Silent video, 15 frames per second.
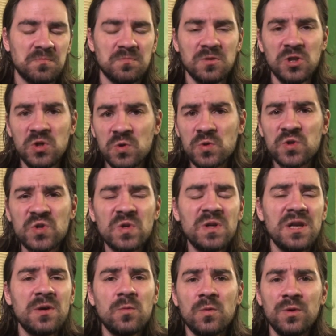
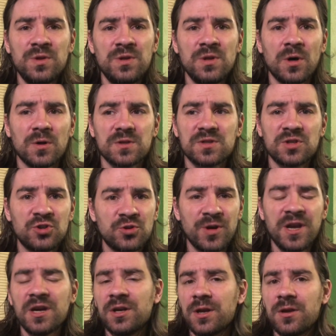usually would not
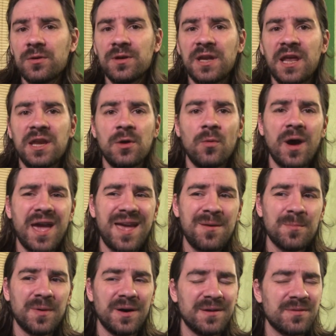trigger you in any way,
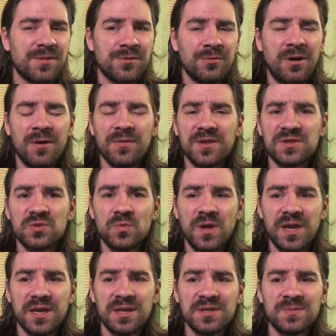but throughout this
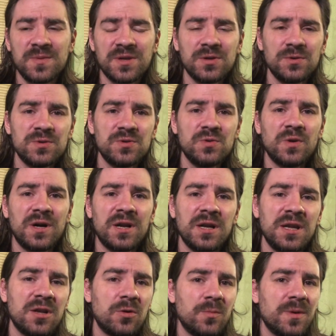week it is because you are a
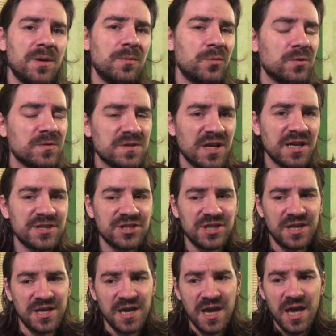little bit more
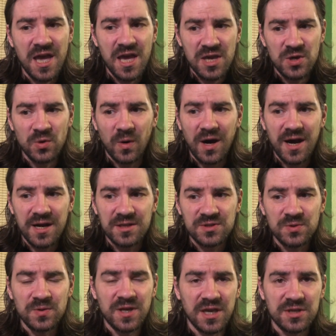touchy. You are
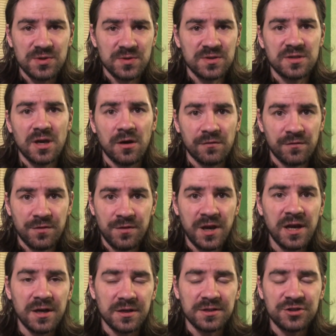to get yourself
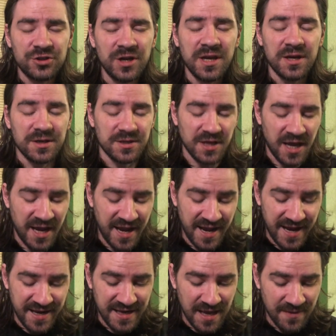trigger, triggered,
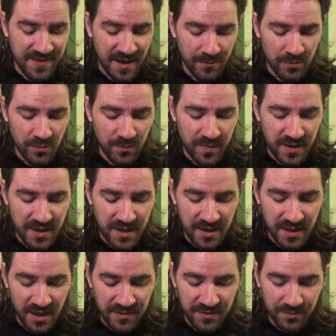and that will
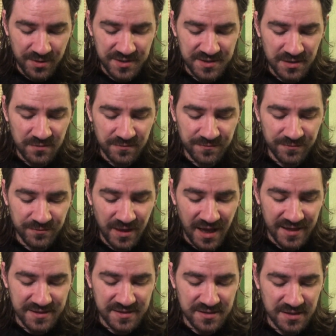be, and the reason for
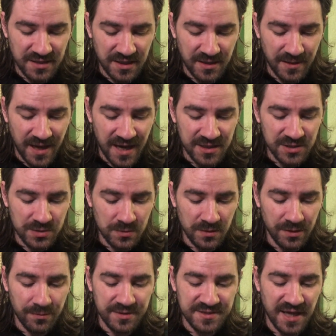that uh,
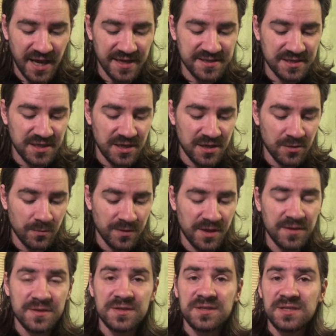actually resides here
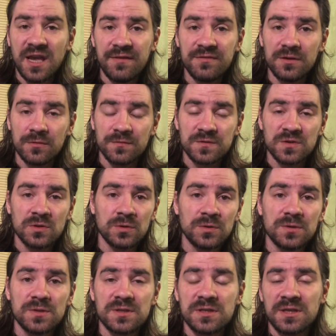within the Seven of
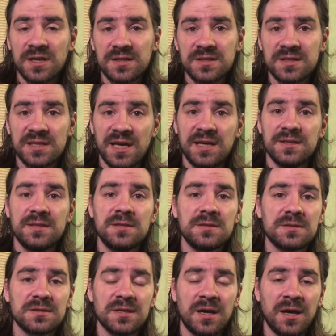Swords that
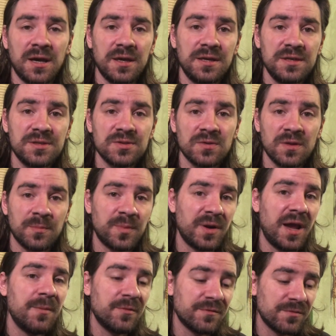stands uh, into the
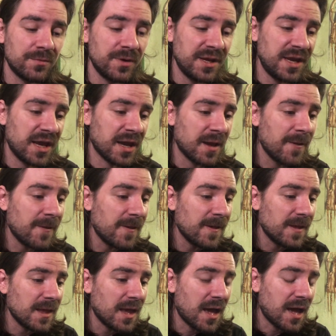prime of the reading.
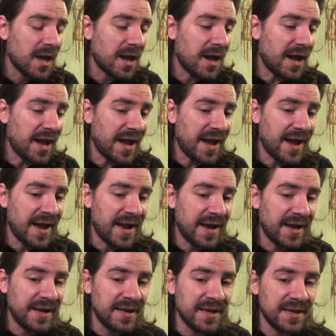
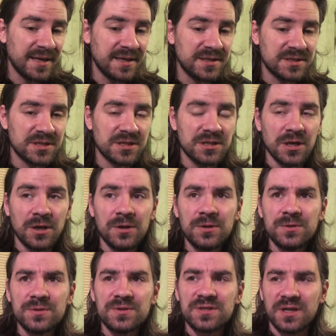And it
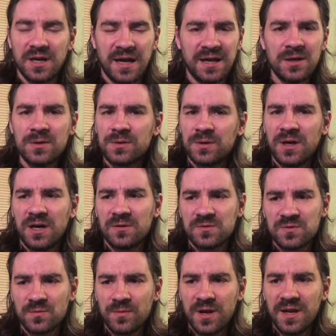shows, I don't know how
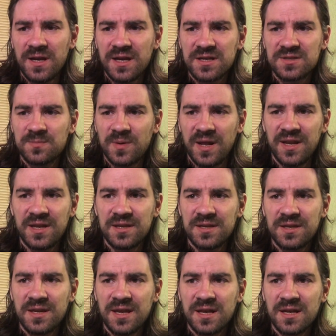to really explain it
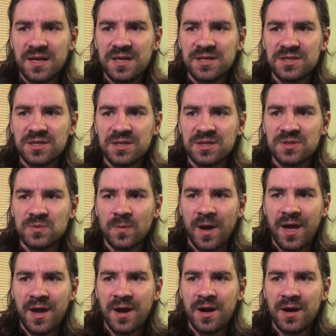in English, it is
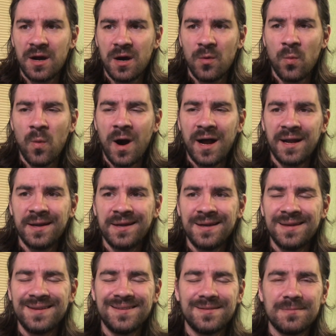where
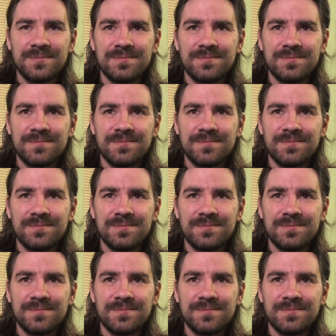one